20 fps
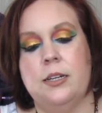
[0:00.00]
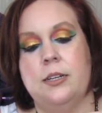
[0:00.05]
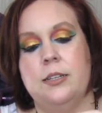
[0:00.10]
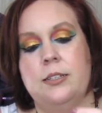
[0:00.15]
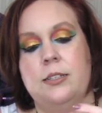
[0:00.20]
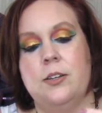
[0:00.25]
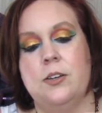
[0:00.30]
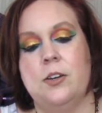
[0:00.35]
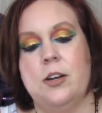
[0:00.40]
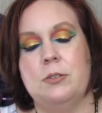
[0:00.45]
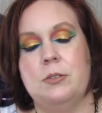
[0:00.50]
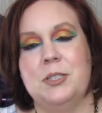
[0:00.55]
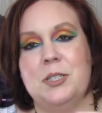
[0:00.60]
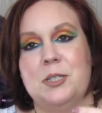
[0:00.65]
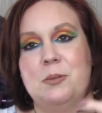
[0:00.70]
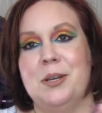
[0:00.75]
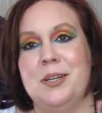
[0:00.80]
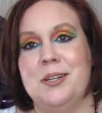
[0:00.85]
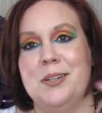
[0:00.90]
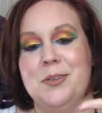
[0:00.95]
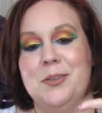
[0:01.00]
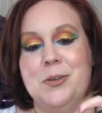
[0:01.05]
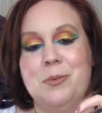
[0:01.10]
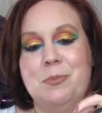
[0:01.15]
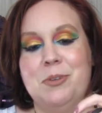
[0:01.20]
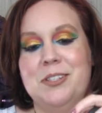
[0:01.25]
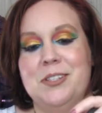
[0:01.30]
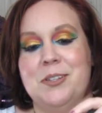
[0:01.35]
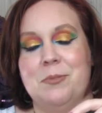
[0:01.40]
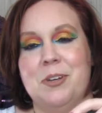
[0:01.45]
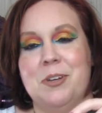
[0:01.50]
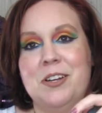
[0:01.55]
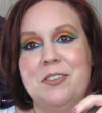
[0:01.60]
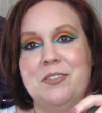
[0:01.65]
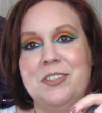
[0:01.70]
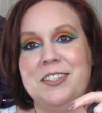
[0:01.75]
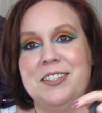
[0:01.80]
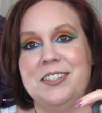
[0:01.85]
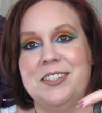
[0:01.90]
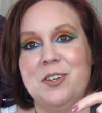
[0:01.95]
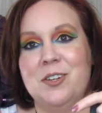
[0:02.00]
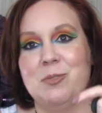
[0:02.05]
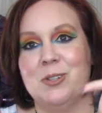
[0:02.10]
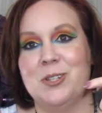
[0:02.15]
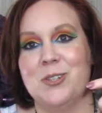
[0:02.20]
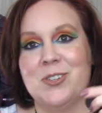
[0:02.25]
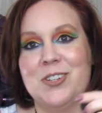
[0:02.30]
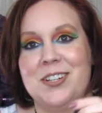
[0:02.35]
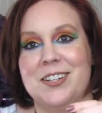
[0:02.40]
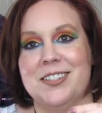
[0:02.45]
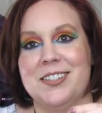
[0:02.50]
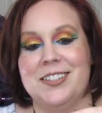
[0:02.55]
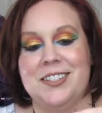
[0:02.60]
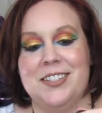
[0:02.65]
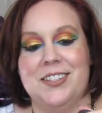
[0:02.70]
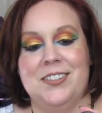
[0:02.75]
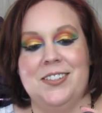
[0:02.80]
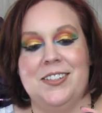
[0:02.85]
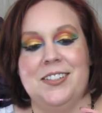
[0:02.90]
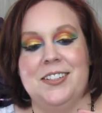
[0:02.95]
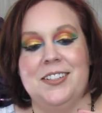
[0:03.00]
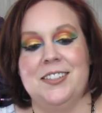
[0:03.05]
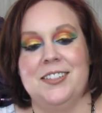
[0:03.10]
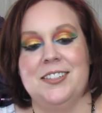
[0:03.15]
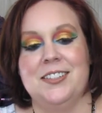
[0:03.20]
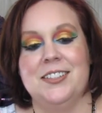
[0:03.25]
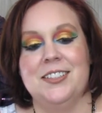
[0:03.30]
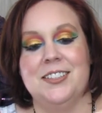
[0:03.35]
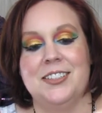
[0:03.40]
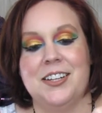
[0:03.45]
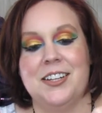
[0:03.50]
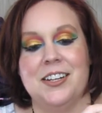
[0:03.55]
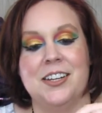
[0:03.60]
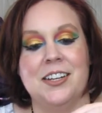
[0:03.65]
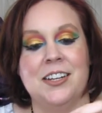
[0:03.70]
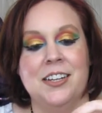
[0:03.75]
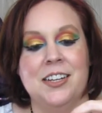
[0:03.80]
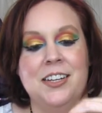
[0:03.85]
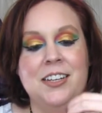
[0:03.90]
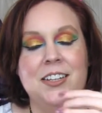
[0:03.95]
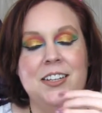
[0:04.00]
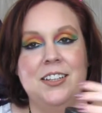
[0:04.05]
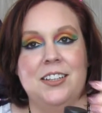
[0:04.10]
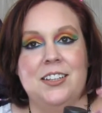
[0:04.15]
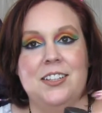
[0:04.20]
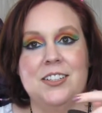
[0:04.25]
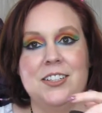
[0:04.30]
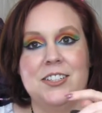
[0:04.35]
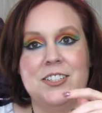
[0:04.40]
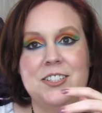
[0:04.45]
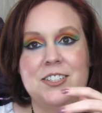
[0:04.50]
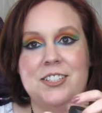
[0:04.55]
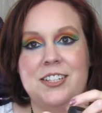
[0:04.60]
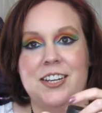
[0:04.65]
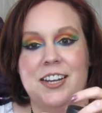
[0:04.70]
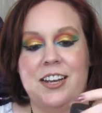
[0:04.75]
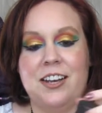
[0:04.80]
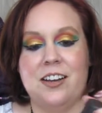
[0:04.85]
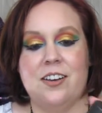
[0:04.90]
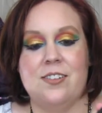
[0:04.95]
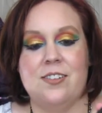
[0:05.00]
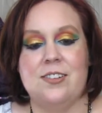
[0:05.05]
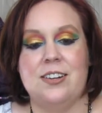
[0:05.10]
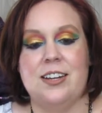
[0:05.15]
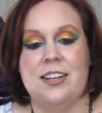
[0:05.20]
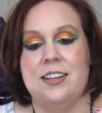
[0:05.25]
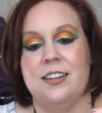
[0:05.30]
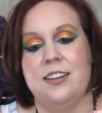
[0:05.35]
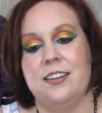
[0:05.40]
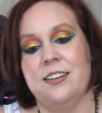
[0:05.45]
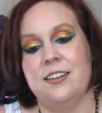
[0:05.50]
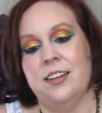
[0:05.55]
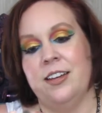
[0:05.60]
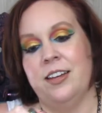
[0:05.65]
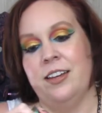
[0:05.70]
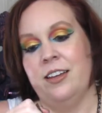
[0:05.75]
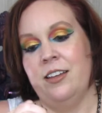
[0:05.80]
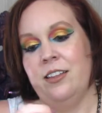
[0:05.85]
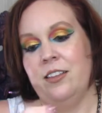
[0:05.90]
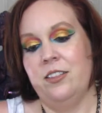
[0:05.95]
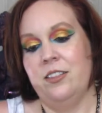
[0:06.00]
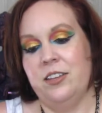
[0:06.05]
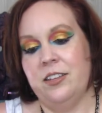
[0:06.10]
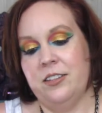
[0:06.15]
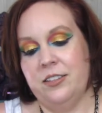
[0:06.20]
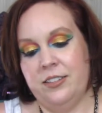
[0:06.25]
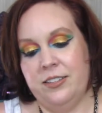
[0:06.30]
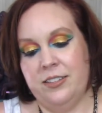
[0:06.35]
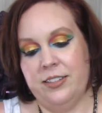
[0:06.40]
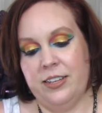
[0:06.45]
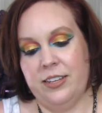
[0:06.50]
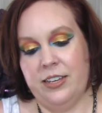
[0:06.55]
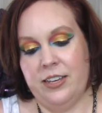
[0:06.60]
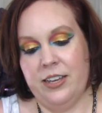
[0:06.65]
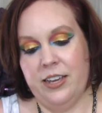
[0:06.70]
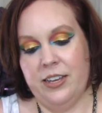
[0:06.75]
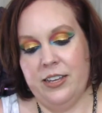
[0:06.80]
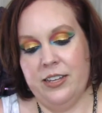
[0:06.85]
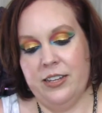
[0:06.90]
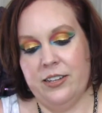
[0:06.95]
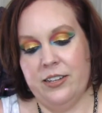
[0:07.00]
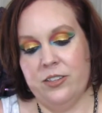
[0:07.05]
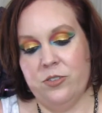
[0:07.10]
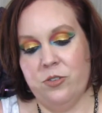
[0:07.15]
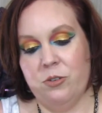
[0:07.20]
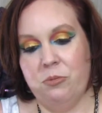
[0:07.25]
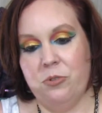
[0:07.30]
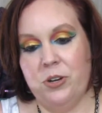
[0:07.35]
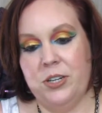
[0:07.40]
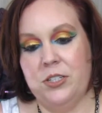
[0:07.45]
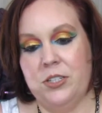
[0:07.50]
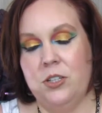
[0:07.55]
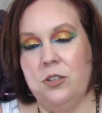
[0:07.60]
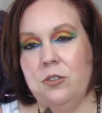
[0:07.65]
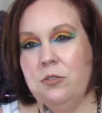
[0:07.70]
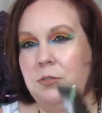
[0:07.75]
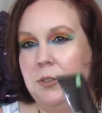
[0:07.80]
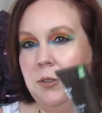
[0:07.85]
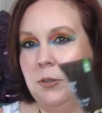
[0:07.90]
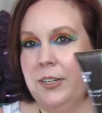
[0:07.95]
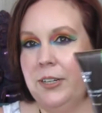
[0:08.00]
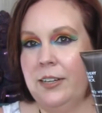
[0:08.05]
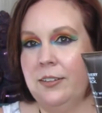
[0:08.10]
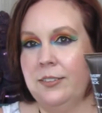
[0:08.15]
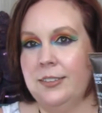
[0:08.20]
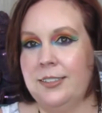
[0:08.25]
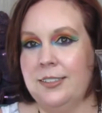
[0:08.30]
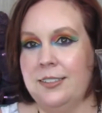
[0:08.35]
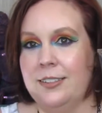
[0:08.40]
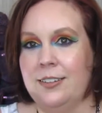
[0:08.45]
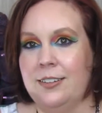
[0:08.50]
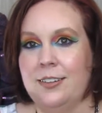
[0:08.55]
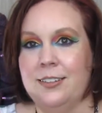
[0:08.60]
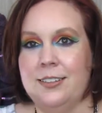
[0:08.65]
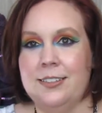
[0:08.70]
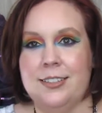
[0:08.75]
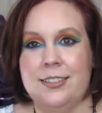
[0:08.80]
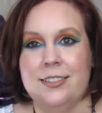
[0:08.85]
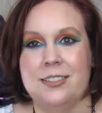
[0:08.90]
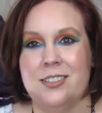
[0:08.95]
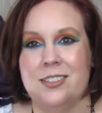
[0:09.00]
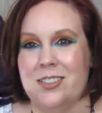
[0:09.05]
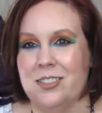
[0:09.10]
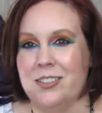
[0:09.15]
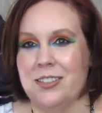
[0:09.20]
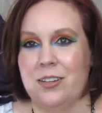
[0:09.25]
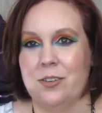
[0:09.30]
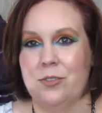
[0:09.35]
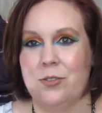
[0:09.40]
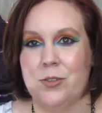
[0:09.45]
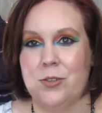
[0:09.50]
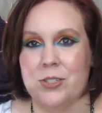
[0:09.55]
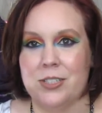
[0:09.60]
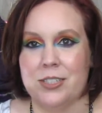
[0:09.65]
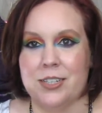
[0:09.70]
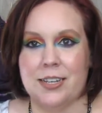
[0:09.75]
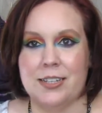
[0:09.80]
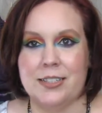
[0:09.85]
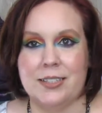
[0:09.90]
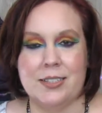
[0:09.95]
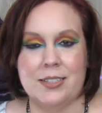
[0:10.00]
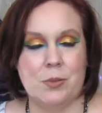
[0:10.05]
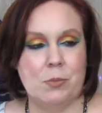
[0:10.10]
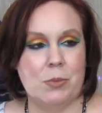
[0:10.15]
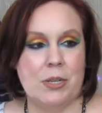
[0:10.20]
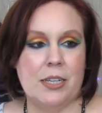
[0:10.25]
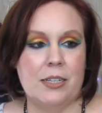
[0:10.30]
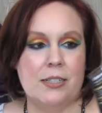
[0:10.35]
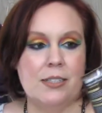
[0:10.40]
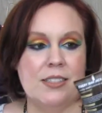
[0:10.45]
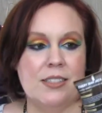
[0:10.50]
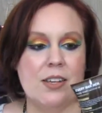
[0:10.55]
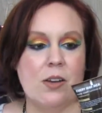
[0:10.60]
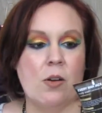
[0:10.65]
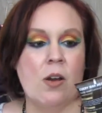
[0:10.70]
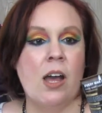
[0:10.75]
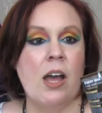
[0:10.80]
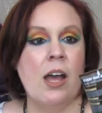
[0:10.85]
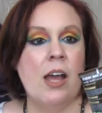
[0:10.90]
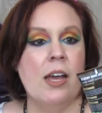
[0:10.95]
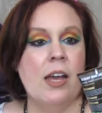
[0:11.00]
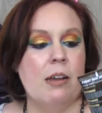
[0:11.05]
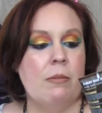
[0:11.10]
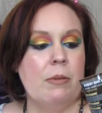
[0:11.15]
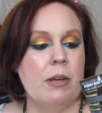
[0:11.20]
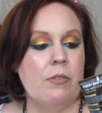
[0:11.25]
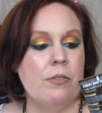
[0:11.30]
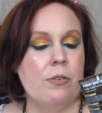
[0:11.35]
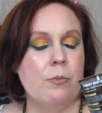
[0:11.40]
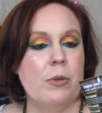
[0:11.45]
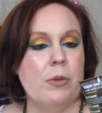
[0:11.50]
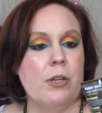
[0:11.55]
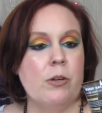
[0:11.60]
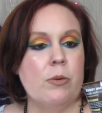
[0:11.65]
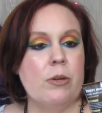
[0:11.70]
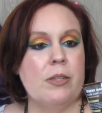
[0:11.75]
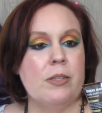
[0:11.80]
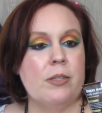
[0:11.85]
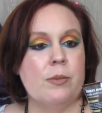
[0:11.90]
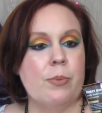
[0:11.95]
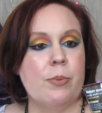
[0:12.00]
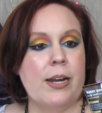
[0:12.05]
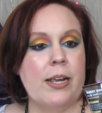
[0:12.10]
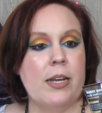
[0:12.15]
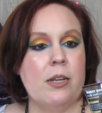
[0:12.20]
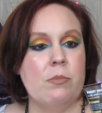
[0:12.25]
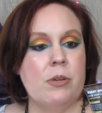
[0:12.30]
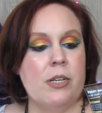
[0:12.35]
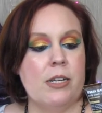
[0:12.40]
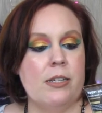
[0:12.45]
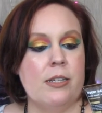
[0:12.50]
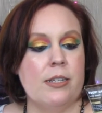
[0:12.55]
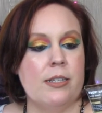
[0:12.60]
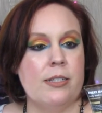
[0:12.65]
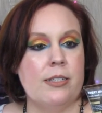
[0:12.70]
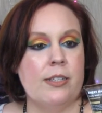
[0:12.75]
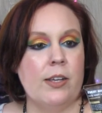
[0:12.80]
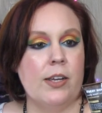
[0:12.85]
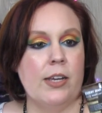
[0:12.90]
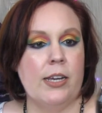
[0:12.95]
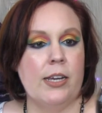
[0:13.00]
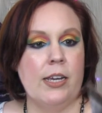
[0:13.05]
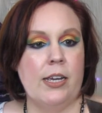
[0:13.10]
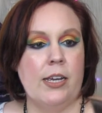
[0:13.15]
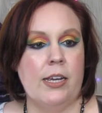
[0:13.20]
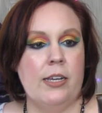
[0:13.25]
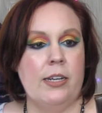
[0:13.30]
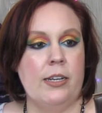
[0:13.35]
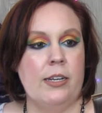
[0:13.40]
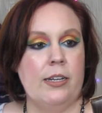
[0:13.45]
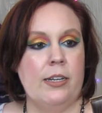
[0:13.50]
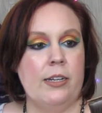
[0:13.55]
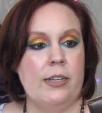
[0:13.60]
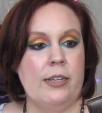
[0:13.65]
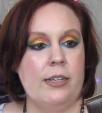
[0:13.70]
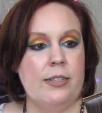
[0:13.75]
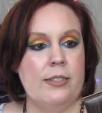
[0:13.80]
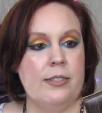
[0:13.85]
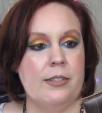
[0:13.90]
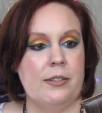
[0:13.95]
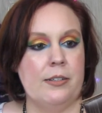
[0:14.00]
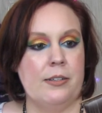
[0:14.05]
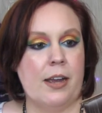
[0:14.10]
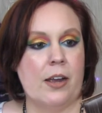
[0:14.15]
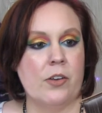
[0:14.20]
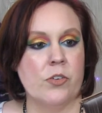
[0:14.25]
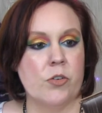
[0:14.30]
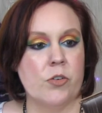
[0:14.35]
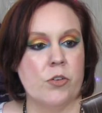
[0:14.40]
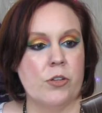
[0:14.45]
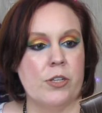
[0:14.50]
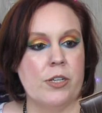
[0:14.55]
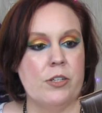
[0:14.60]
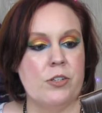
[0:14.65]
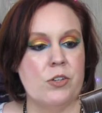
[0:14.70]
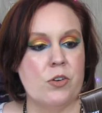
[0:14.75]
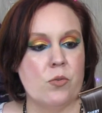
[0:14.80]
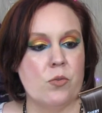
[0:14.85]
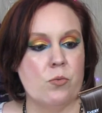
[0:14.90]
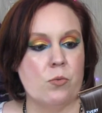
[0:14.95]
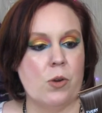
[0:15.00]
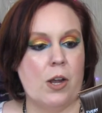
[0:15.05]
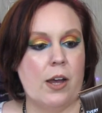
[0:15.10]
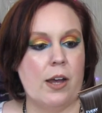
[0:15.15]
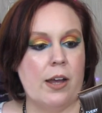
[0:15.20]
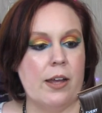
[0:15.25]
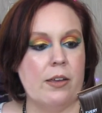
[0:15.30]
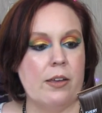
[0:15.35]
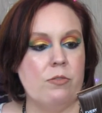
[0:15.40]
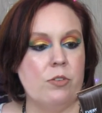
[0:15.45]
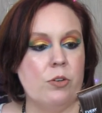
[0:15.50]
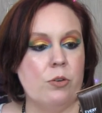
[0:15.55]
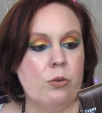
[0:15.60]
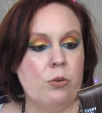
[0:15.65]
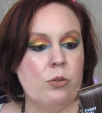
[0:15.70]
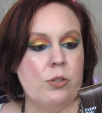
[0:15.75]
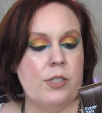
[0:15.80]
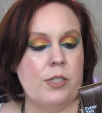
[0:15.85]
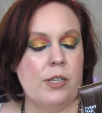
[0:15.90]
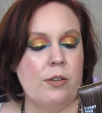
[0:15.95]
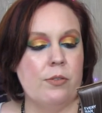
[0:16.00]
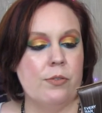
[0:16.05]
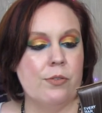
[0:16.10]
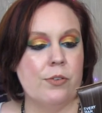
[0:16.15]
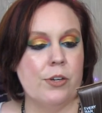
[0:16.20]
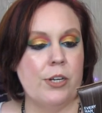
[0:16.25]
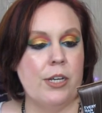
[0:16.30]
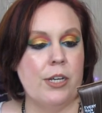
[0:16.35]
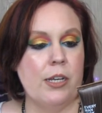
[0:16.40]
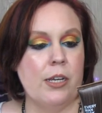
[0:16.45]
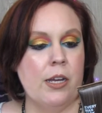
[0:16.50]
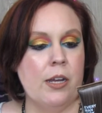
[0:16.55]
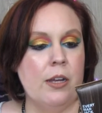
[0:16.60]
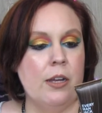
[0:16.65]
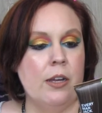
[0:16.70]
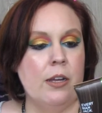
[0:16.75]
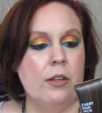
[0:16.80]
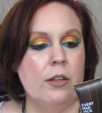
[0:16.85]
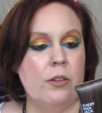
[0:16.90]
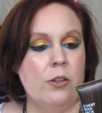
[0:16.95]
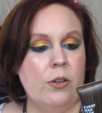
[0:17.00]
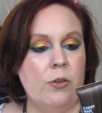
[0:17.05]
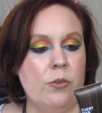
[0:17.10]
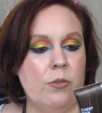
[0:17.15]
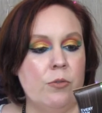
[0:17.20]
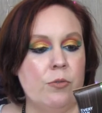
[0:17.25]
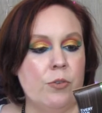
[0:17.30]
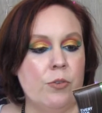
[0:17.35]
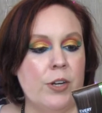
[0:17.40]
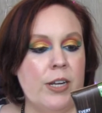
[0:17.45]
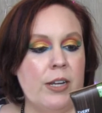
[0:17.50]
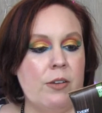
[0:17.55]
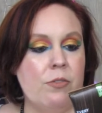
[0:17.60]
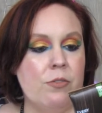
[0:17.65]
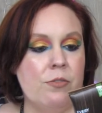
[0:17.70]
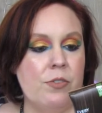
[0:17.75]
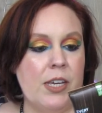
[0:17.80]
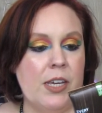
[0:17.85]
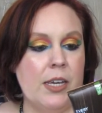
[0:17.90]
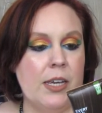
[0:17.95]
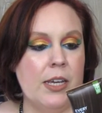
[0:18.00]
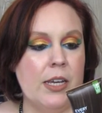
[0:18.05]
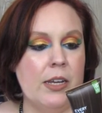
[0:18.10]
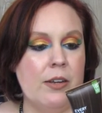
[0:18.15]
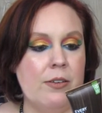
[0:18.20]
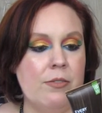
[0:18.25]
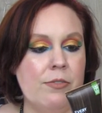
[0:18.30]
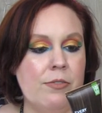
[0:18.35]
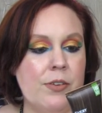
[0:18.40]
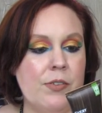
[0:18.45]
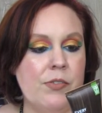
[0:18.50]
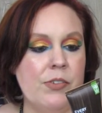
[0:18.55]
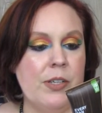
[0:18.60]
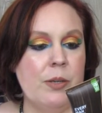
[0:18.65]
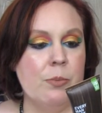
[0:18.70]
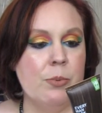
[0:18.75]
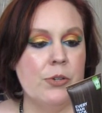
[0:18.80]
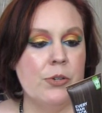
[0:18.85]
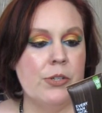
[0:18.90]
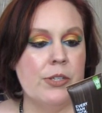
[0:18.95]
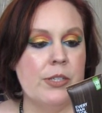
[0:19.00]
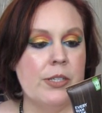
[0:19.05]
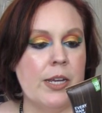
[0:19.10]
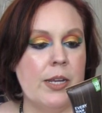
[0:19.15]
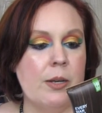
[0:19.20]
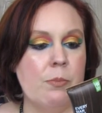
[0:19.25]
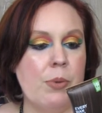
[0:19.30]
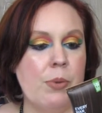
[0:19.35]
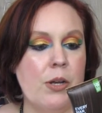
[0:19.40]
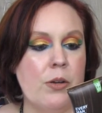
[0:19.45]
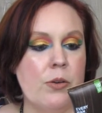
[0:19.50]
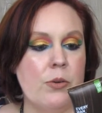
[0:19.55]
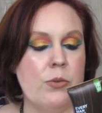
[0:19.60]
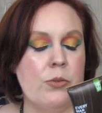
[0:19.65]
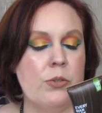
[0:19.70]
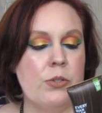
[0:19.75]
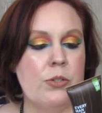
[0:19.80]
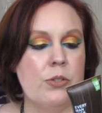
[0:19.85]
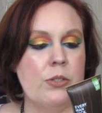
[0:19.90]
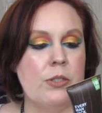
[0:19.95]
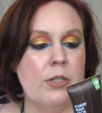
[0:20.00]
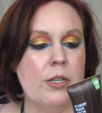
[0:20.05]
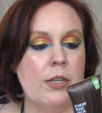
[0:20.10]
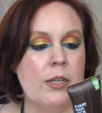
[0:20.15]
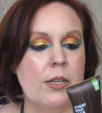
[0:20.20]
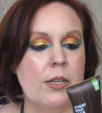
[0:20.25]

So I was expecting there to be some kind of a seal, but there's not a seal on it. So it just kind of gushed out. And this is 3.2 fluid ounces, and honestly this looks like a full size to me. So I'm not familiar with this brand, but it does say it is naturally derived, cruelty-free, gluten-free, vegan, 50% post